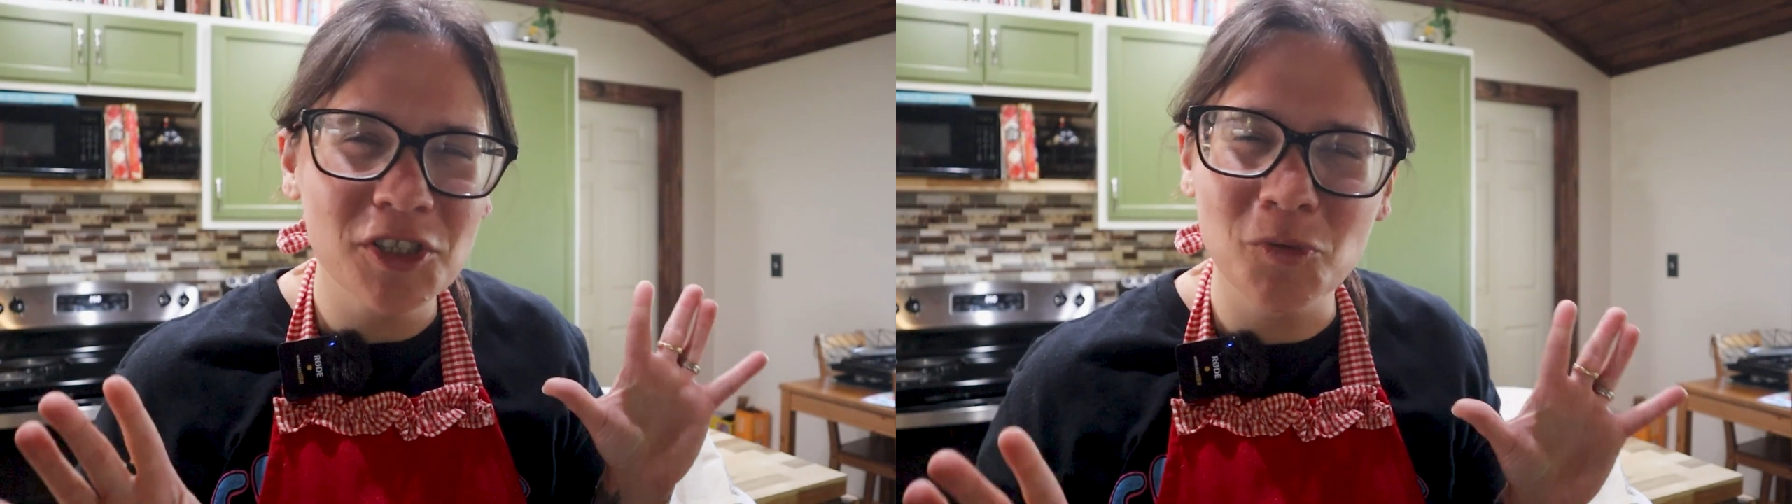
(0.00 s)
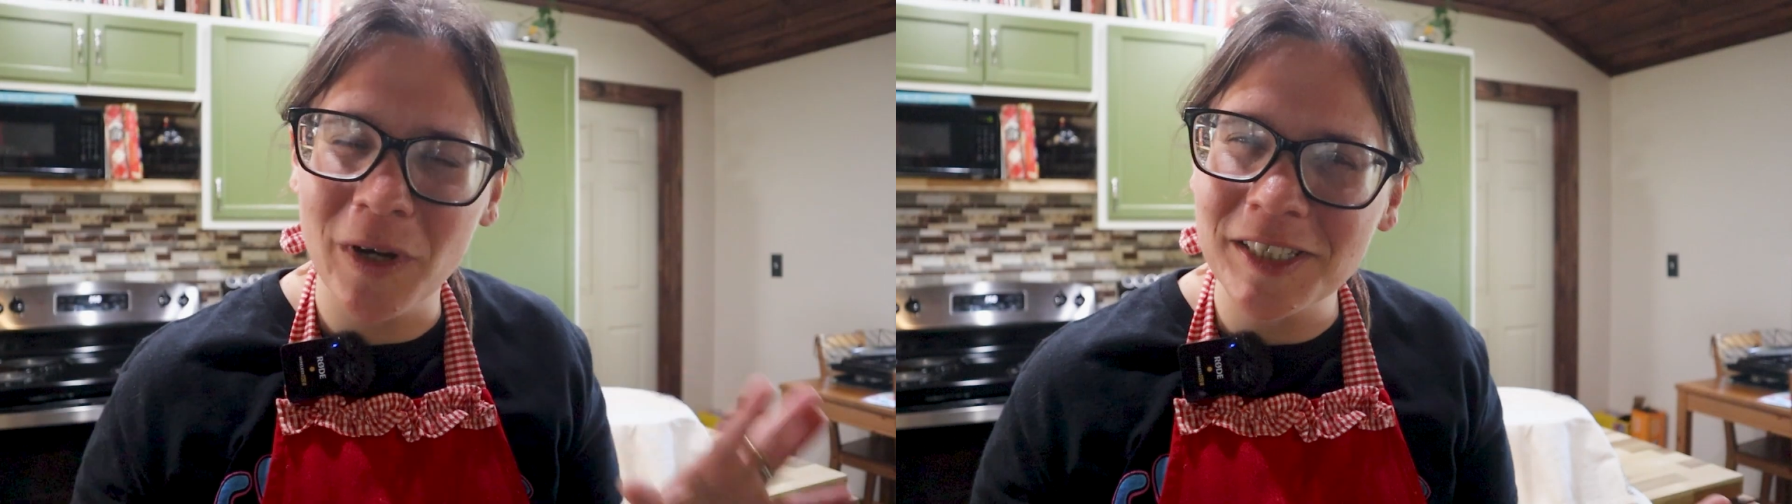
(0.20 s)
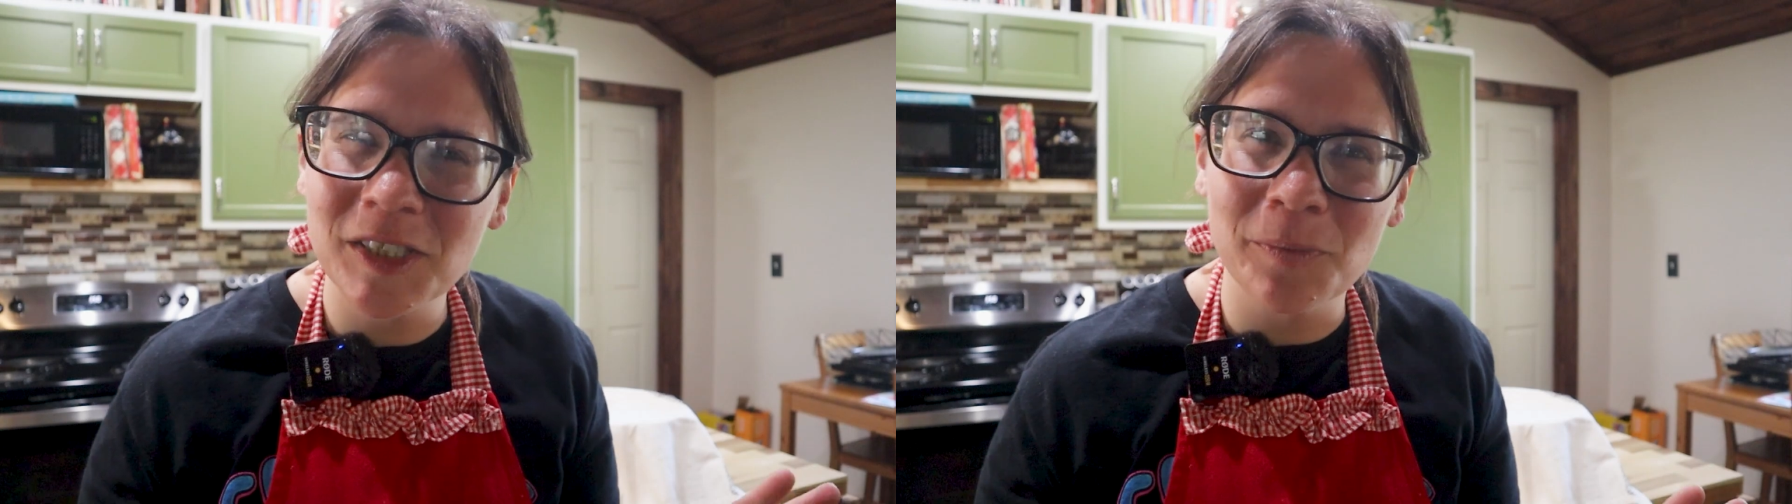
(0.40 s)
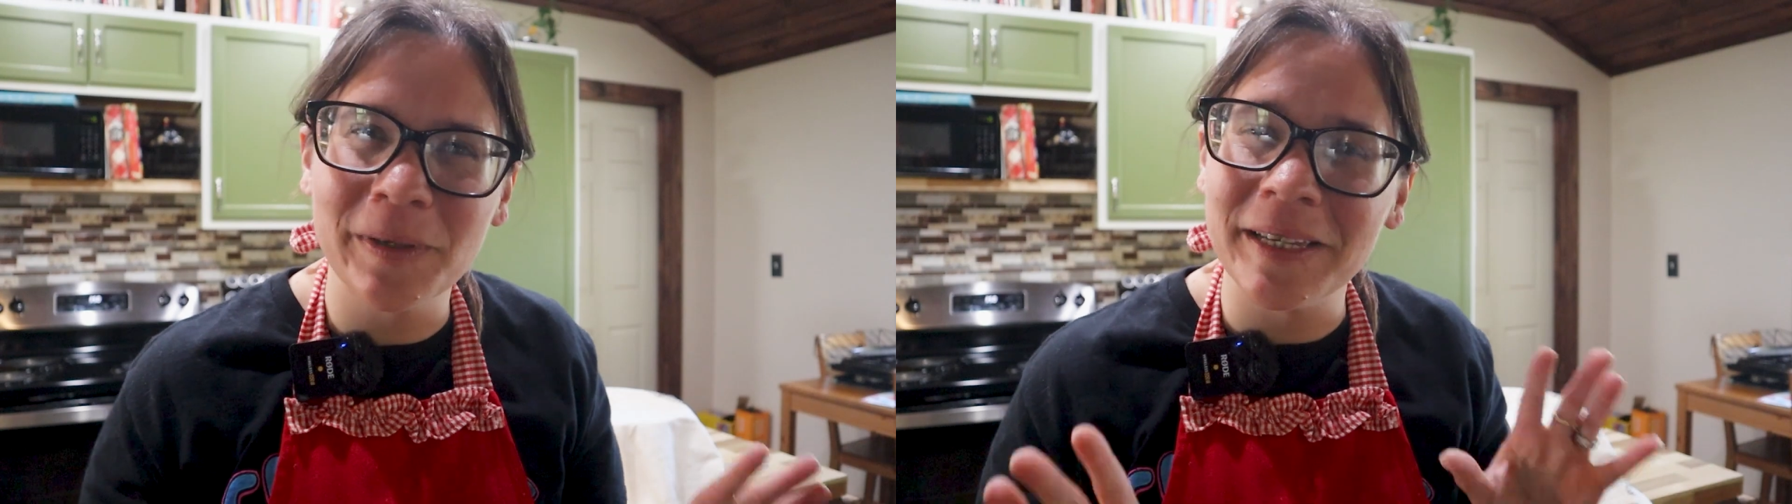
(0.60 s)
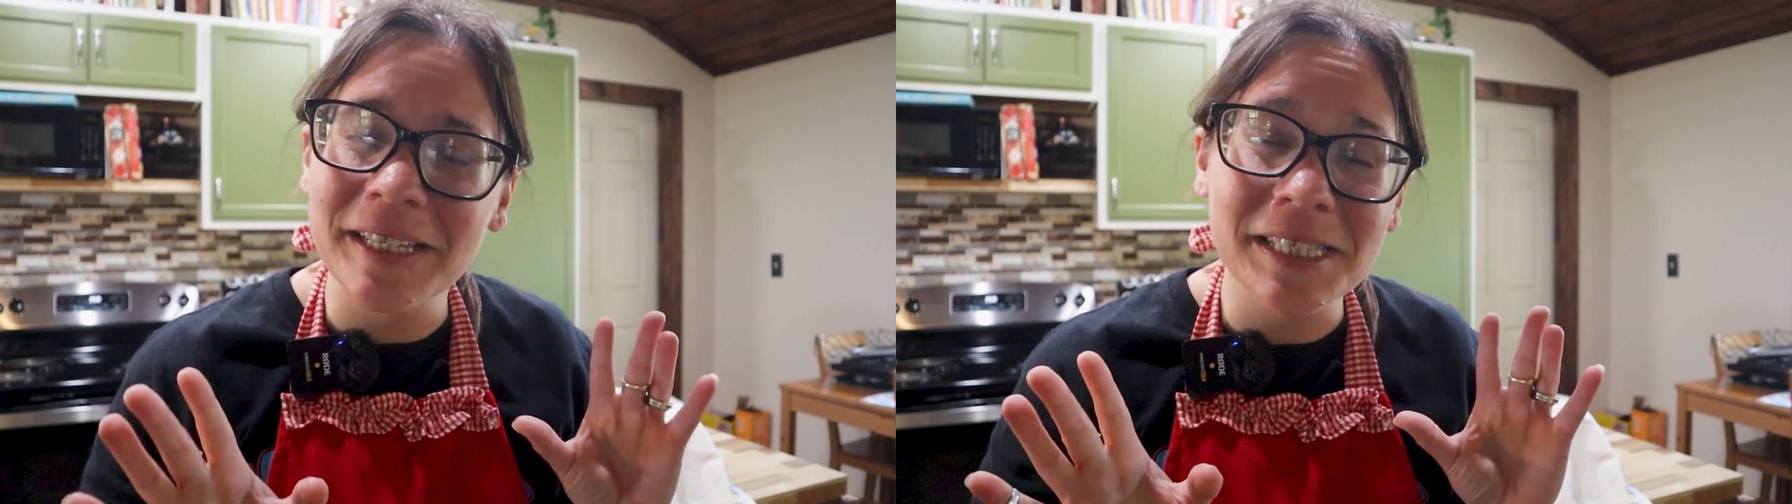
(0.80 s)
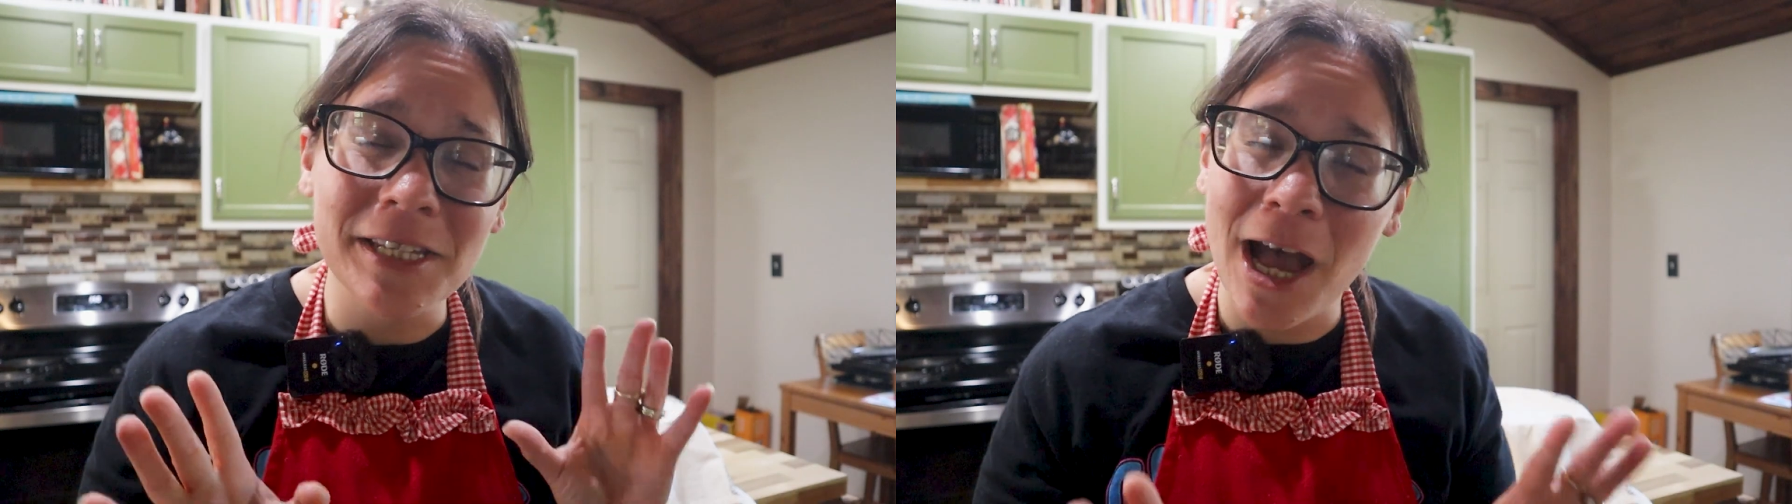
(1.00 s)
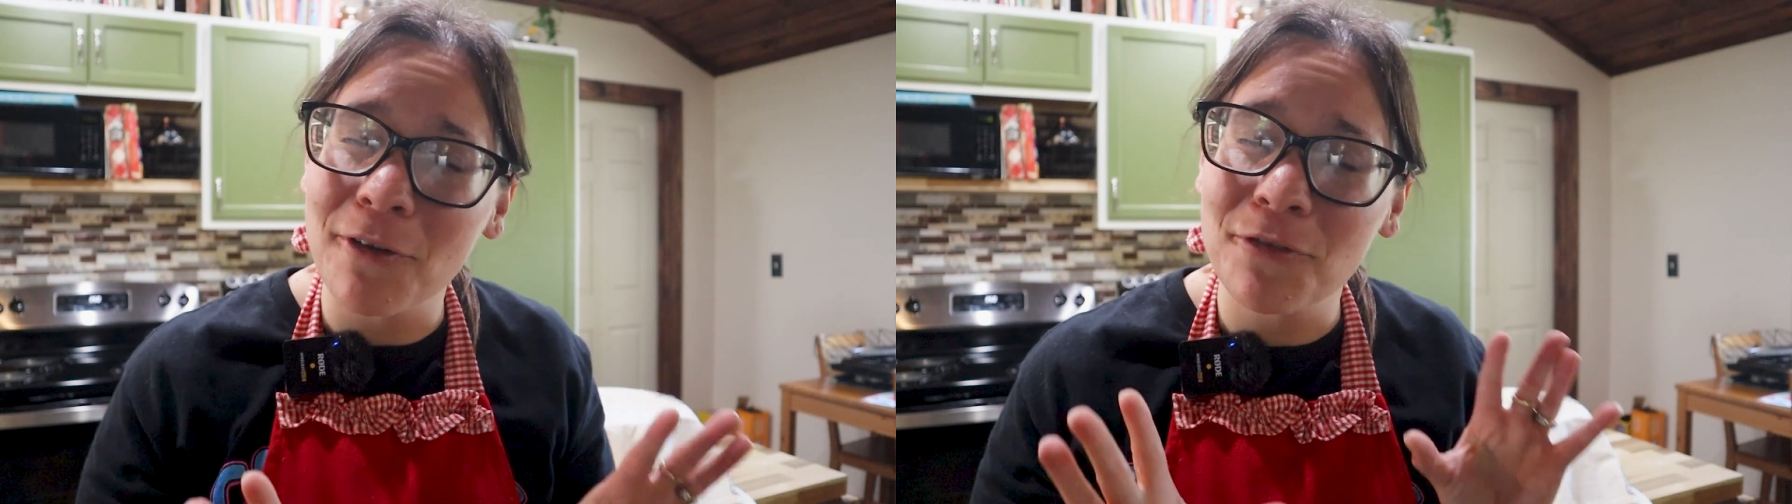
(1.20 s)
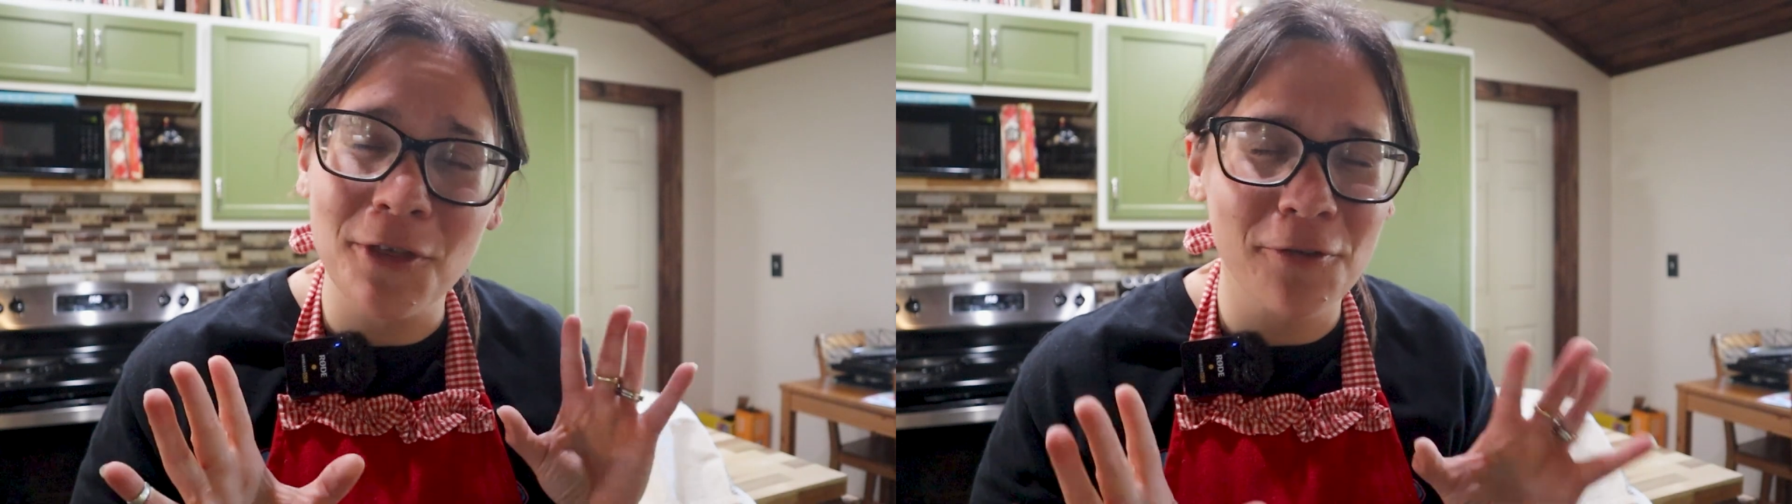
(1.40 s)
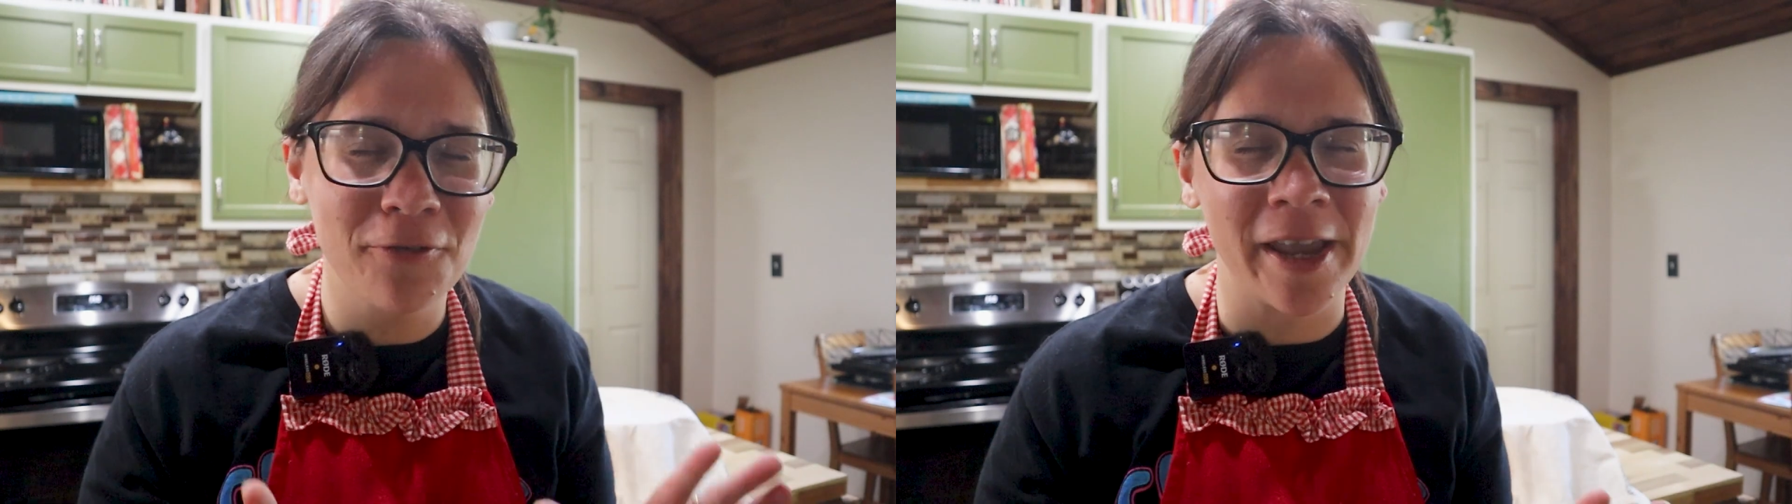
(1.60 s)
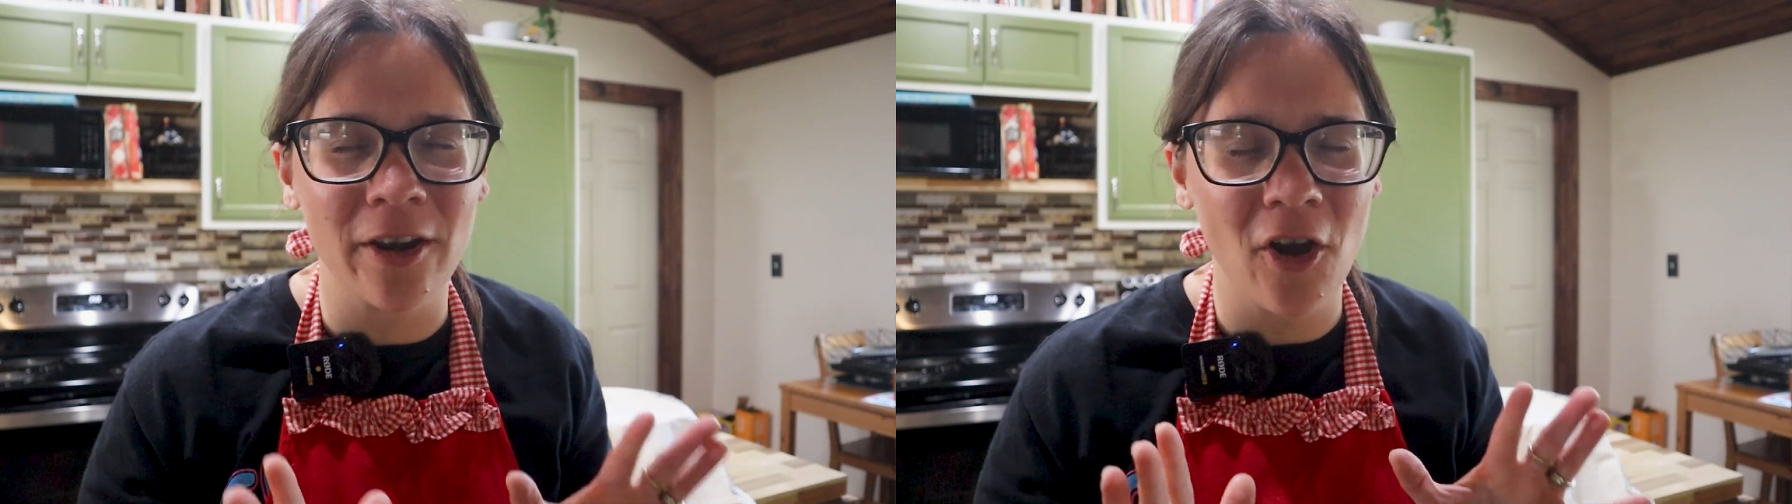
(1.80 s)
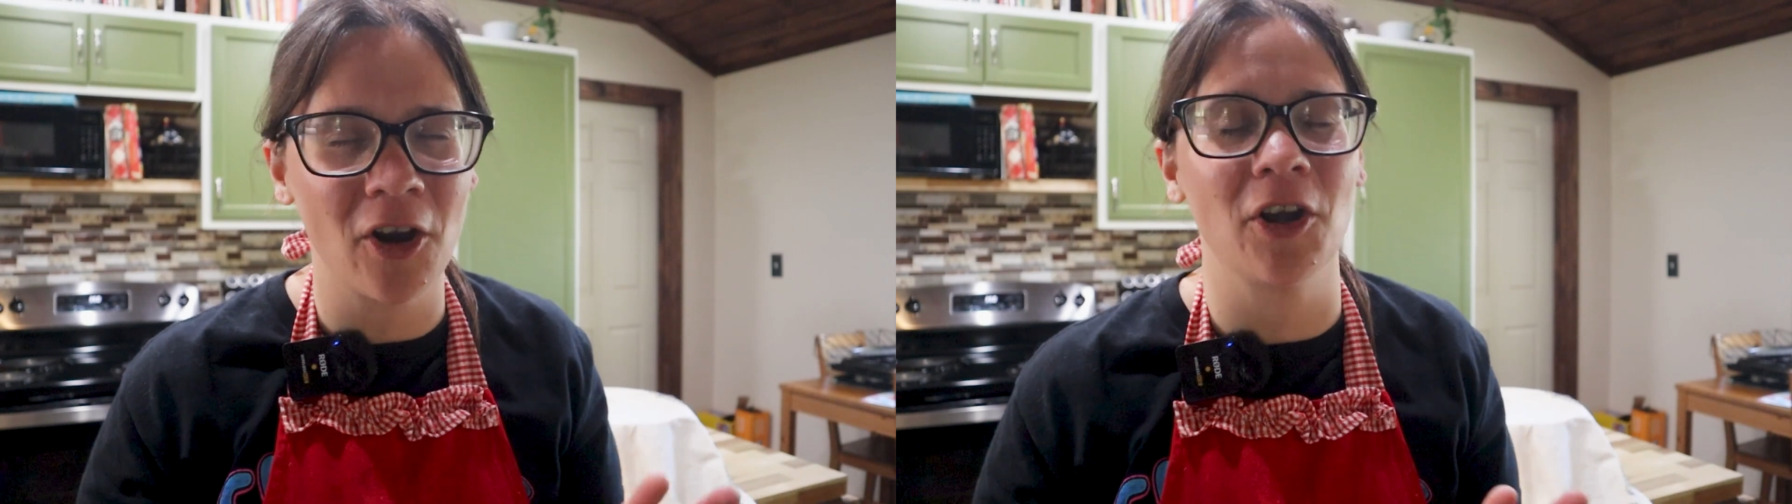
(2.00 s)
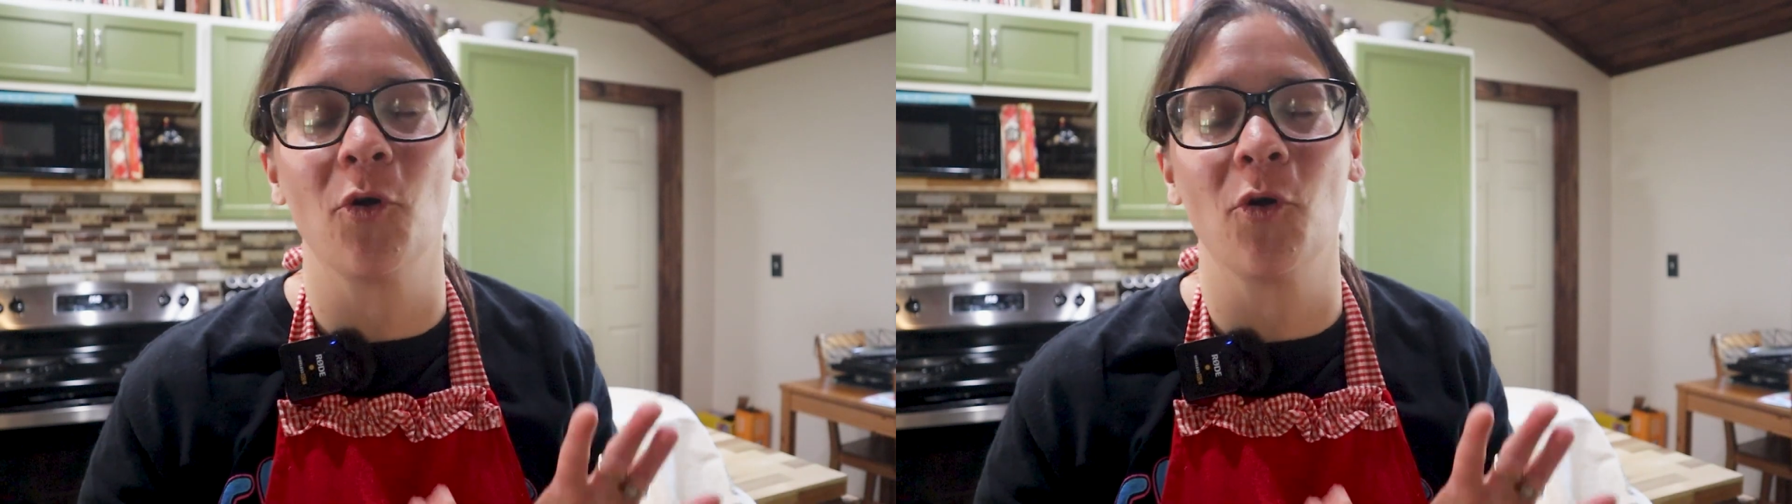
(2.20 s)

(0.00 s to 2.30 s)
this recipe is not for the faint heart